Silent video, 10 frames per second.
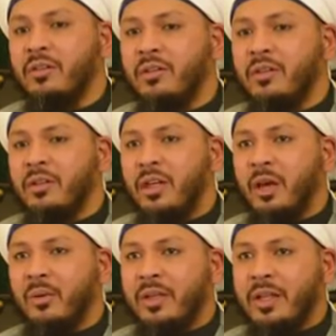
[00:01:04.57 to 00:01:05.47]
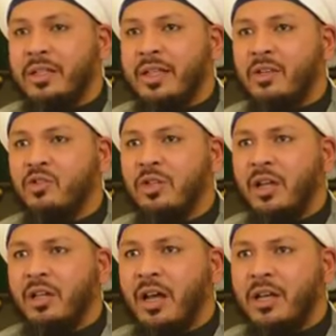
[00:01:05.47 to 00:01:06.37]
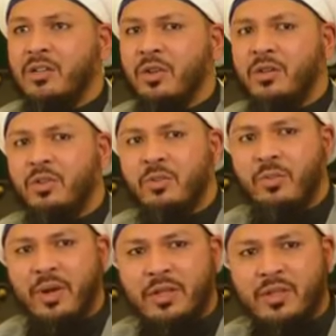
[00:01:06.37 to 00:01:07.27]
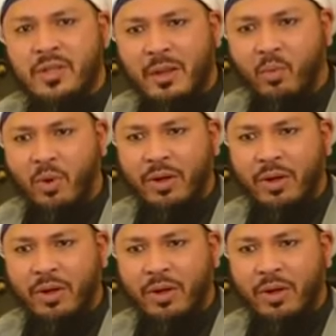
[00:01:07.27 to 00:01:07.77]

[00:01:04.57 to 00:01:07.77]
And with the intention, Allah is going to bring someone